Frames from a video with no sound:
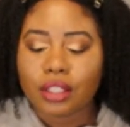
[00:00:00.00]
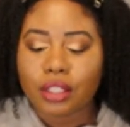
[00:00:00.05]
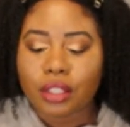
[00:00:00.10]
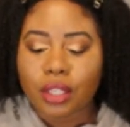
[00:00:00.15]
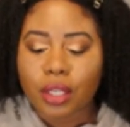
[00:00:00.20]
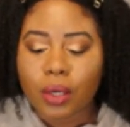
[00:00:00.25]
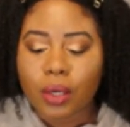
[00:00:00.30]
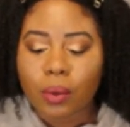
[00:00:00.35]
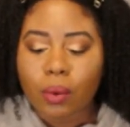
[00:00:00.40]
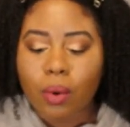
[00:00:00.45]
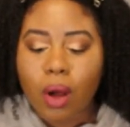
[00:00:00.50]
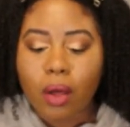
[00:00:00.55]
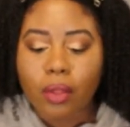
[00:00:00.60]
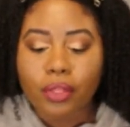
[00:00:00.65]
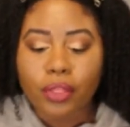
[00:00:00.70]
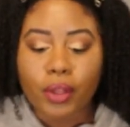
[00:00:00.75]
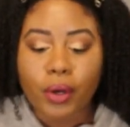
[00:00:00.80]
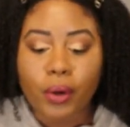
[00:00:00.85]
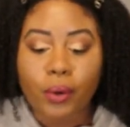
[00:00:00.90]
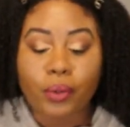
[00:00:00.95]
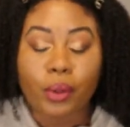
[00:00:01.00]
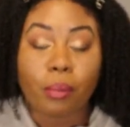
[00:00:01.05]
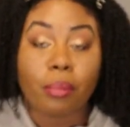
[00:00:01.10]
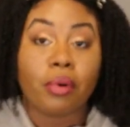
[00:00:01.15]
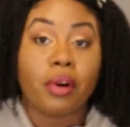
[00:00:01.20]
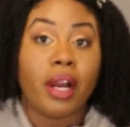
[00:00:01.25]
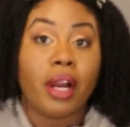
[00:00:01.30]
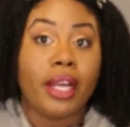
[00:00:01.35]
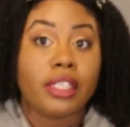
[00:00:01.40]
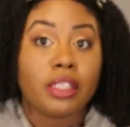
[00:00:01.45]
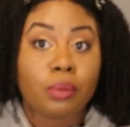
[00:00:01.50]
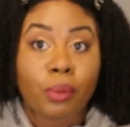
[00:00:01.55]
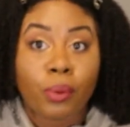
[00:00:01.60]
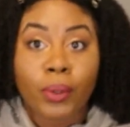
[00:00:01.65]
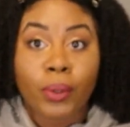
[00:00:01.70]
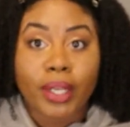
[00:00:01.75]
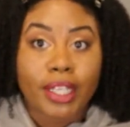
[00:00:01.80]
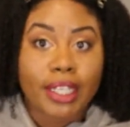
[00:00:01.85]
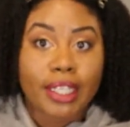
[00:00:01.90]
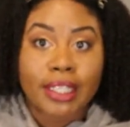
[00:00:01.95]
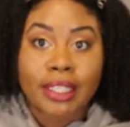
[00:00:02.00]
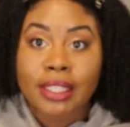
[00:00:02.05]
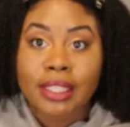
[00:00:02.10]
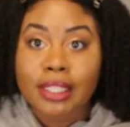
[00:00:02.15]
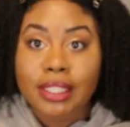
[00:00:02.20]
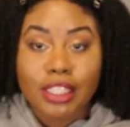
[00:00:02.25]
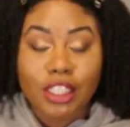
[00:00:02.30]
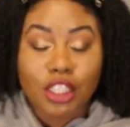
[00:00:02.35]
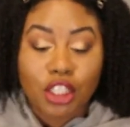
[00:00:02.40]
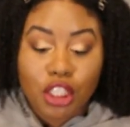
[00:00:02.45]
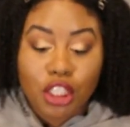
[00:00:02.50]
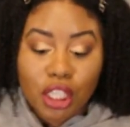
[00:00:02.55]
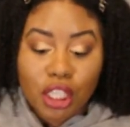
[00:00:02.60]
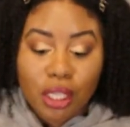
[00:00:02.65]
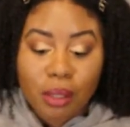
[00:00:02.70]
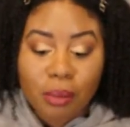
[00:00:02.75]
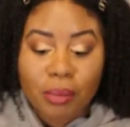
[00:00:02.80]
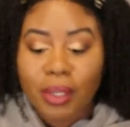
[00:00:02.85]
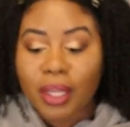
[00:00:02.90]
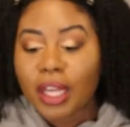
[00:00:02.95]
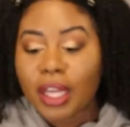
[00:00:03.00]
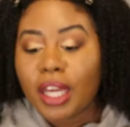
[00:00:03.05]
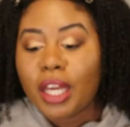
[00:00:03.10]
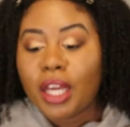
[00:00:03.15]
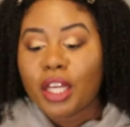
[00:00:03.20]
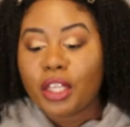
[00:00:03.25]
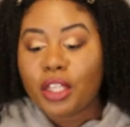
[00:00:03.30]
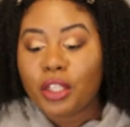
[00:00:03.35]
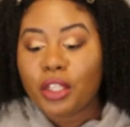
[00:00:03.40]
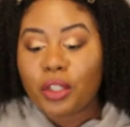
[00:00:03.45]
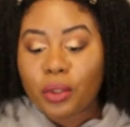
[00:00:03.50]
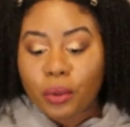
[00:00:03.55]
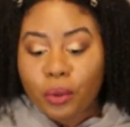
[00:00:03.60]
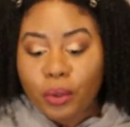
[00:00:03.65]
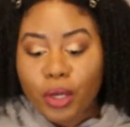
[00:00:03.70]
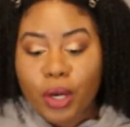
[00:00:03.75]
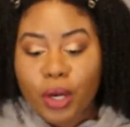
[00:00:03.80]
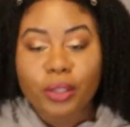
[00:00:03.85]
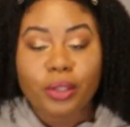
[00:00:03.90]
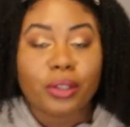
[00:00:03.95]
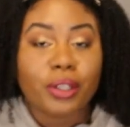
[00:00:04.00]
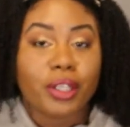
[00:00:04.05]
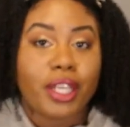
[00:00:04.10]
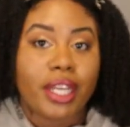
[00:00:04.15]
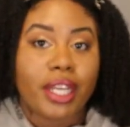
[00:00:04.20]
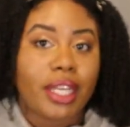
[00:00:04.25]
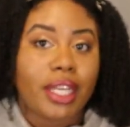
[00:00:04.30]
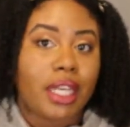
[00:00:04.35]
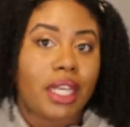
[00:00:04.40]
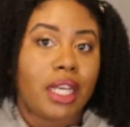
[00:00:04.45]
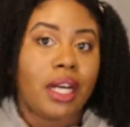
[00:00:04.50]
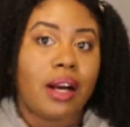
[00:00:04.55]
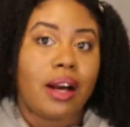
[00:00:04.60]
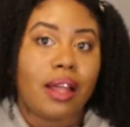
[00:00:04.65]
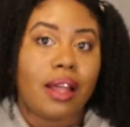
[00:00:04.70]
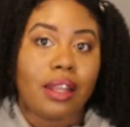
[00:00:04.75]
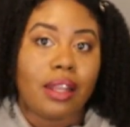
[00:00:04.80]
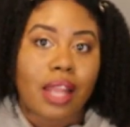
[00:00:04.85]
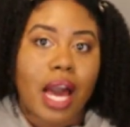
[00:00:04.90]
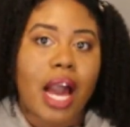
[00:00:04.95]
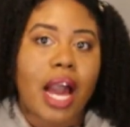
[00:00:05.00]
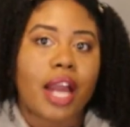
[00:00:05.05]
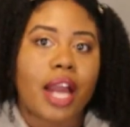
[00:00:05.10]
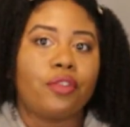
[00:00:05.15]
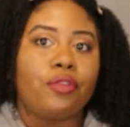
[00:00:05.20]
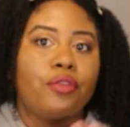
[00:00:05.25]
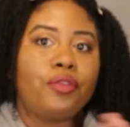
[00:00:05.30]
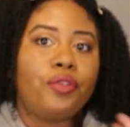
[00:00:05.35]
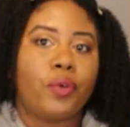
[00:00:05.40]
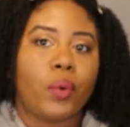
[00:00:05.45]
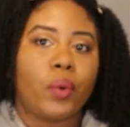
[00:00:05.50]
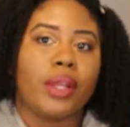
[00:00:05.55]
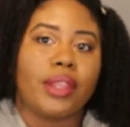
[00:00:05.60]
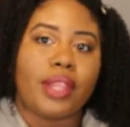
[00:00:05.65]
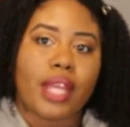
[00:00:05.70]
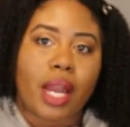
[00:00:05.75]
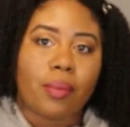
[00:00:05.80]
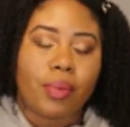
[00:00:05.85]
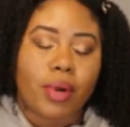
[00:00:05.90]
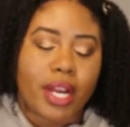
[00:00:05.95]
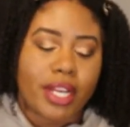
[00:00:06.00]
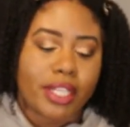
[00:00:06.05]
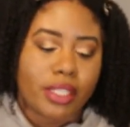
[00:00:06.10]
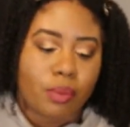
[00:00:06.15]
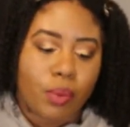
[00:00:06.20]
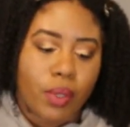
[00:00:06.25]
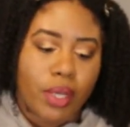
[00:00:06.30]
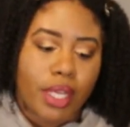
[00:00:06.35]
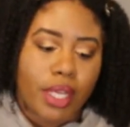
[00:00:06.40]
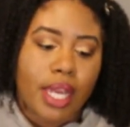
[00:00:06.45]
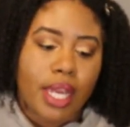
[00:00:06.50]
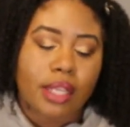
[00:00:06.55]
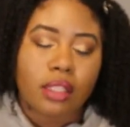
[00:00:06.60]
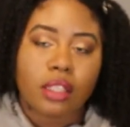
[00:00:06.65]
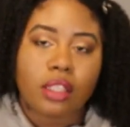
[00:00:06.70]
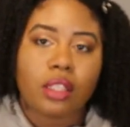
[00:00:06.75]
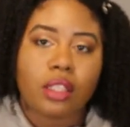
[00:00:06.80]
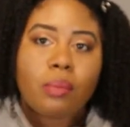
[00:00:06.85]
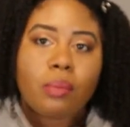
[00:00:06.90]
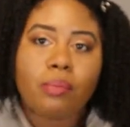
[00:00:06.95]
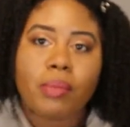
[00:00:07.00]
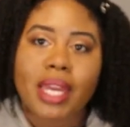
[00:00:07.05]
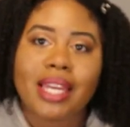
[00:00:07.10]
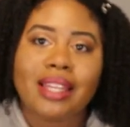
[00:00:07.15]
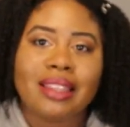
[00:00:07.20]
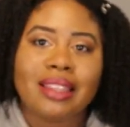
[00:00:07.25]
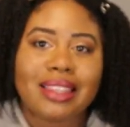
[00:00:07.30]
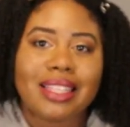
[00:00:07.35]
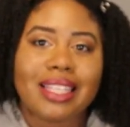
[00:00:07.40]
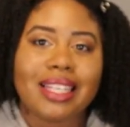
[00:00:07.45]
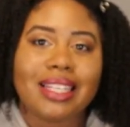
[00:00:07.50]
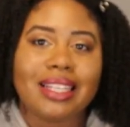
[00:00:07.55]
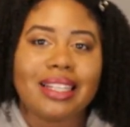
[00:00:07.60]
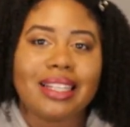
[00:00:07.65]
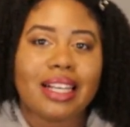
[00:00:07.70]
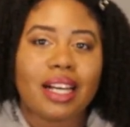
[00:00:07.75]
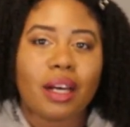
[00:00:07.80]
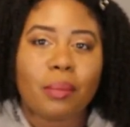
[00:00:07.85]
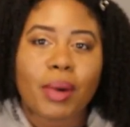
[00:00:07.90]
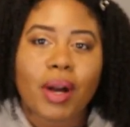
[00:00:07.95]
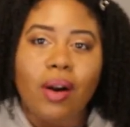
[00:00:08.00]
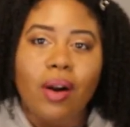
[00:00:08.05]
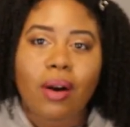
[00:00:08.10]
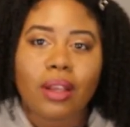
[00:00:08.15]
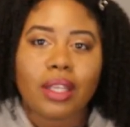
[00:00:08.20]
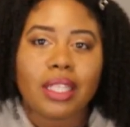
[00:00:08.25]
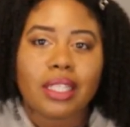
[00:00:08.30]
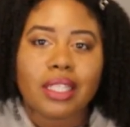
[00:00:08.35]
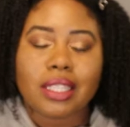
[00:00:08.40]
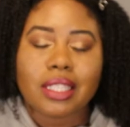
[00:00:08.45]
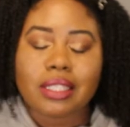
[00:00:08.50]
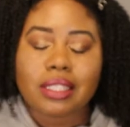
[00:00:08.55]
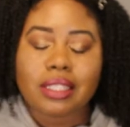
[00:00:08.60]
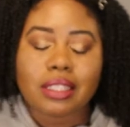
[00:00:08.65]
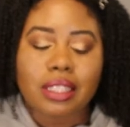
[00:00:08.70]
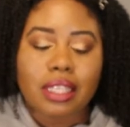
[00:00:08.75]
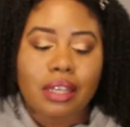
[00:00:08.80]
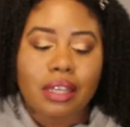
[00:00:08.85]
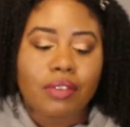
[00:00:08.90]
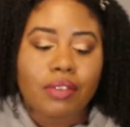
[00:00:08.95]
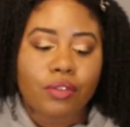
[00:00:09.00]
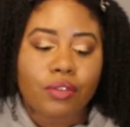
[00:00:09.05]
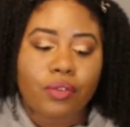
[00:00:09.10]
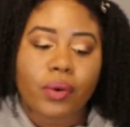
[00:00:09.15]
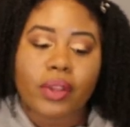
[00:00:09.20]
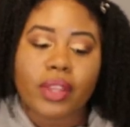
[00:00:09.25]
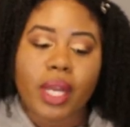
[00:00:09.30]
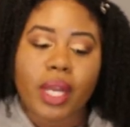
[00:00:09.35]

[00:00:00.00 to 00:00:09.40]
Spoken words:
you know, although the price point isn't cheap, you know, you're getting a lot for that price point. And the main thing about all of this is, even for